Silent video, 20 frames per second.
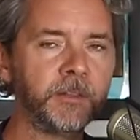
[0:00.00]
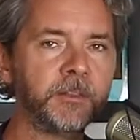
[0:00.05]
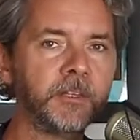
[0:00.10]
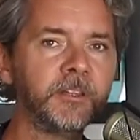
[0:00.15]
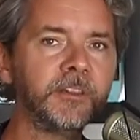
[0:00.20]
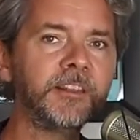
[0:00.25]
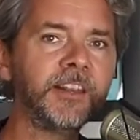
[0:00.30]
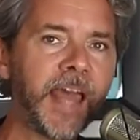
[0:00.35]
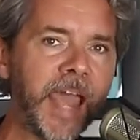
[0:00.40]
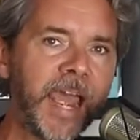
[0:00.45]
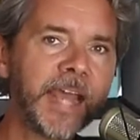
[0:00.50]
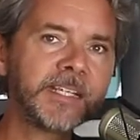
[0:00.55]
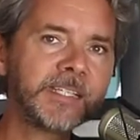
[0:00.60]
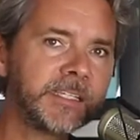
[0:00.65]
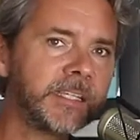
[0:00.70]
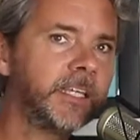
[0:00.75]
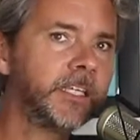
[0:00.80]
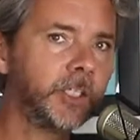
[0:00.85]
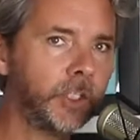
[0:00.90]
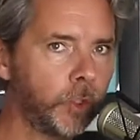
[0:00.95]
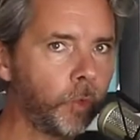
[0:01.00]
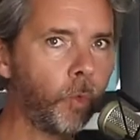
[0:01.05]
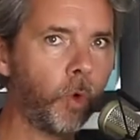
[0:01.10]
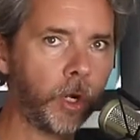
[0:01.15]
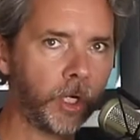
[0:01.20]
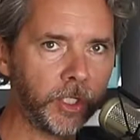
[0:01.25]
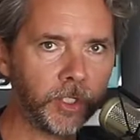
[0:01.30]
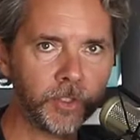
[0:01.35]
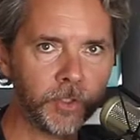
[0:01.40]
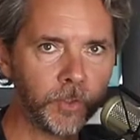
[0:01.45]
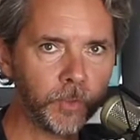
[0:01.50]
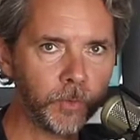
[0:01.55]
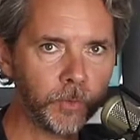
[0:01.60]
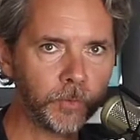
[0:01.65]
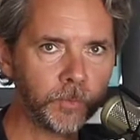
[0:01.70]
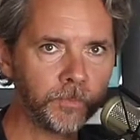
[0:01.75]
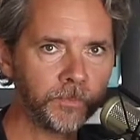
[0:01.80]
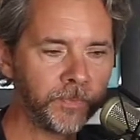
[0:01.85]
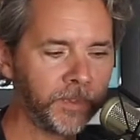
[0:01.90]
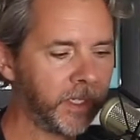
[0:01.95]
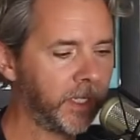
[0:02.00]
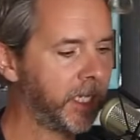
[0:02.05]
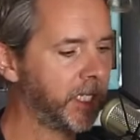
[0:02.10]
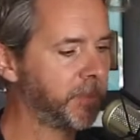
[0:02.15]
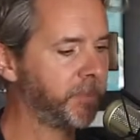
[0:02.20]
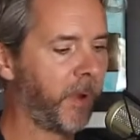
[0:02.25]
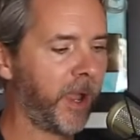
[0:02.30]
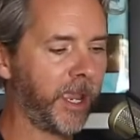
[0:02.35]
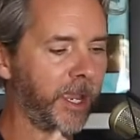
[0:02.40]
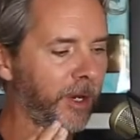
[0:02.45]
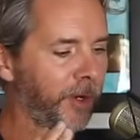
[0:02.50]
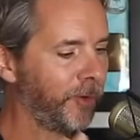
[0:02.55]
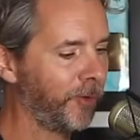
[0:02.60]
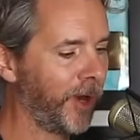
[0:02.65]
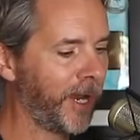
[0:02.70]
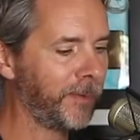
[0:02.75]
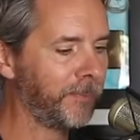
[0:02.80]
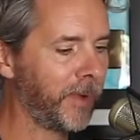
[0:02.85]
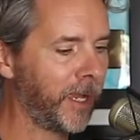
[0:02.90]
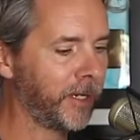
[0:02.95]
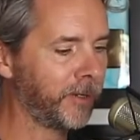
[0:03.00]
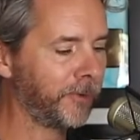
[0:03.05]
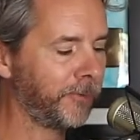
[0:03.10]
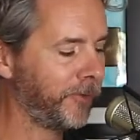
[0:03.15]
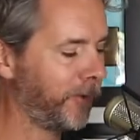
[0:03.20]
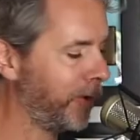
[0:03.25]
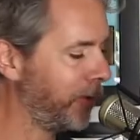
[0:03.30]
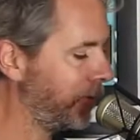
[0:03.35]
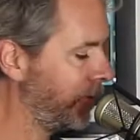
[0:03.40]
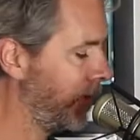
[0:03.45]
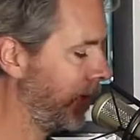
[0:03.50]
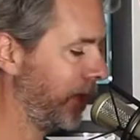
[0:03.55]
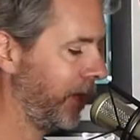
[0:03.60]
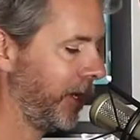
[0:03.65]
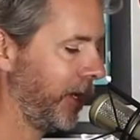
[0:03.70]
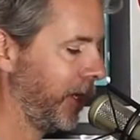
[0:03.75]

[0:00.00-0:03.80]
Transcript: The last thing you want to do is buy a great microphone,